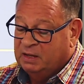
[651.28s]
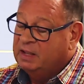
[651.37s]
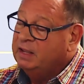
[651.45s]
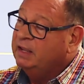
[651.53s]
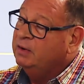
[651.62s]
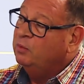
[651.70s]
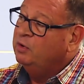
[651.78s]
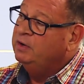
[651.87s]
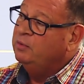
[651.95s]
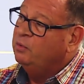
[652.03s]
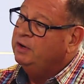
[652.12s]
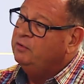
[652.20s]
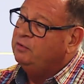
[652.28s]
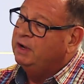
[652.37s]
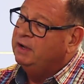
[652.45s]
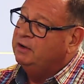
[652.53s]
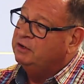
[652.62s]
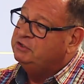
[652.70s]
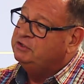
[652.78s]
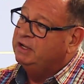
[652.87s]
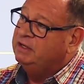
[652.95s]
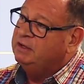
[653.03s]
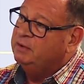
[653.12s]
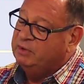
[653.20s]
And one writer
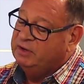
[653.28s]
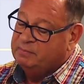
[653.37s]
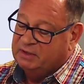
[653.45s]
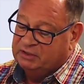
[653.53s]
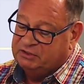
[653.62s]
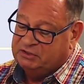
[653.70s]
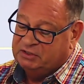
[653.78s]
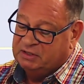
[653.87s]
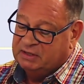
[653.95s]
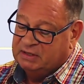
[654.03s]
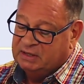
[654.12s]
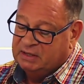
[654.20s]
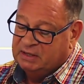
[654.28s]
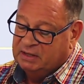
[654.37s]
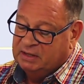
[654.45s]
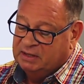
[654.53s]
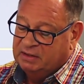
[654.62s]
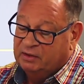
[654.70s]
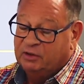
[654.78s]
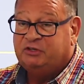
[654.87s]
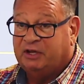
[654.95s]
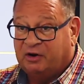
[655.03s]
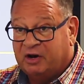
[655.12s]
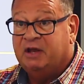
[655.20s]
said that we must, those
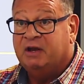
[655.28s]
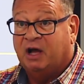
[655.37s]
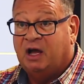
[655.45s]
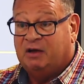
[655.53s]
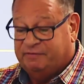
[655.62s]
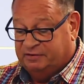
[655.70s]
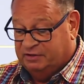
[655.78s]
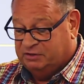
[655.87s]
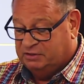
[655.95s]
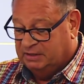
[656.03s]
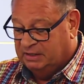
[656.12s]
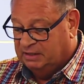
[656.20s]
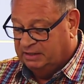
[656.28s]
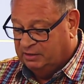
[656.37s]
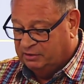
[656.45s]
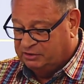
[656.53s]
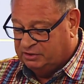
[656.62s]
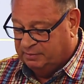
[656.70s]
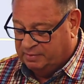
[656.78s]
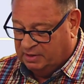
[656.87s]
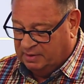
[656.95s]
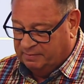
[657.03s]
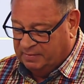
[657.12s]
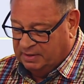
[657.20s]
that are in office, in leadership
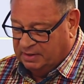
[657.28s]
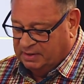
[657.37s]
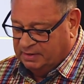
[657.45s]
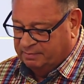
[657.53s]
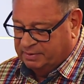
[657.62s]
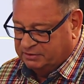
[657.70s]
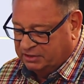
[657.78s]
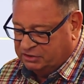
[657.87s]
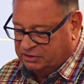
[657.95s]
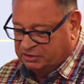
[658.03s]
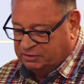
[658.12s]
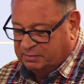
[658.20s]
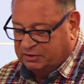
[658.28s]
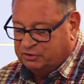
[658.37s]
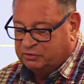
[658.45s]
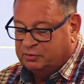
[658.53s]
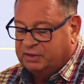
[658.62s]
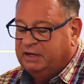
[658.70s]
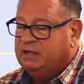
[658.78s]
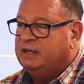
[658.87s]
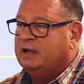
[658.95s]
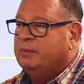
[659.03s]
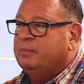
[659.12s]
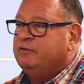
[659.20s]
positions, must read
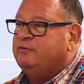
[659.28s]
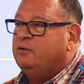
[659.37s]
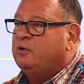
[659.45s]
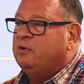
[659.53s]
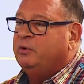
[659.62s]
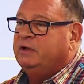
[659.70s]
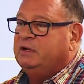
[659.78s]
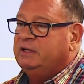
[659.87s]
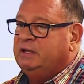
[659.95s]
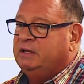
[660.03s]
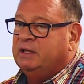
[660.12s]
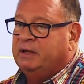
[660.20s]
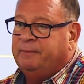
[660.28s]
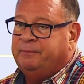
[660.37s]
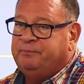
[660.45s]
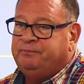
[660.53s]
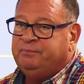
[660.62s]
them before we lead them.